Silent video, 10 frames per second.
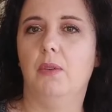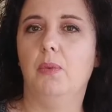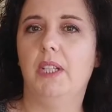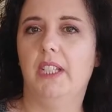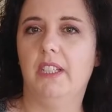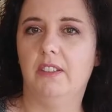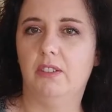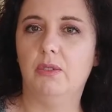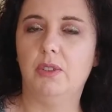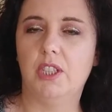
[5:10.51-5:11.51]
we need
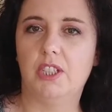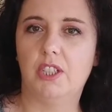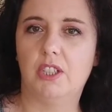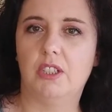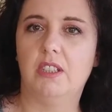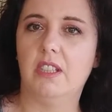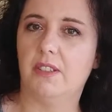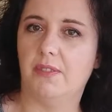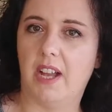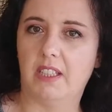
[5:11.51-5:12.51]
to teach
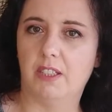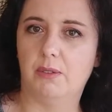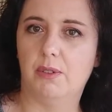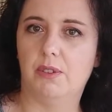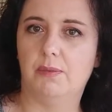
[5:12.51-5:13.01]
these values.